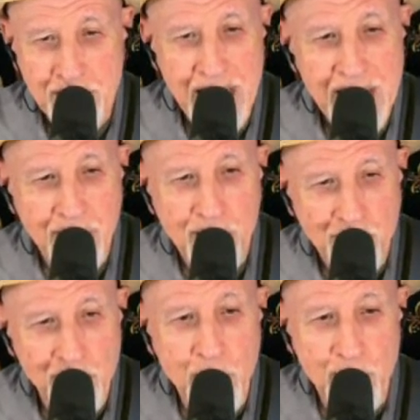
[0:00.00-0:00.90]
Davis
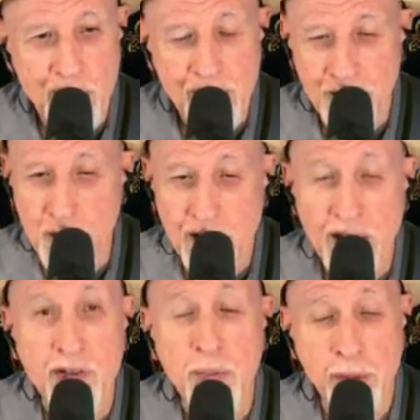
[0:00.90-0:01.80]
viewed it
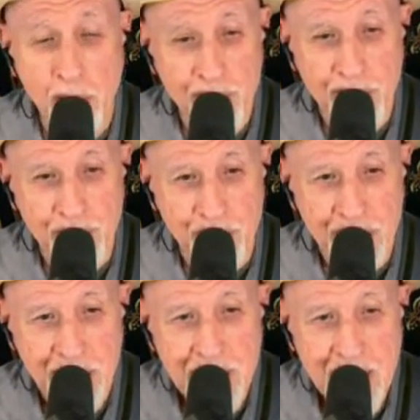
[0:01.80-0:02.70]
as a perfect
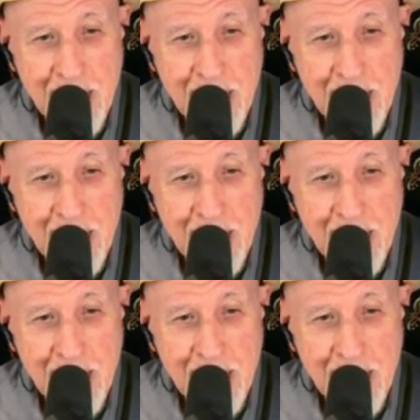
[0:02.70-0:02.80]
fit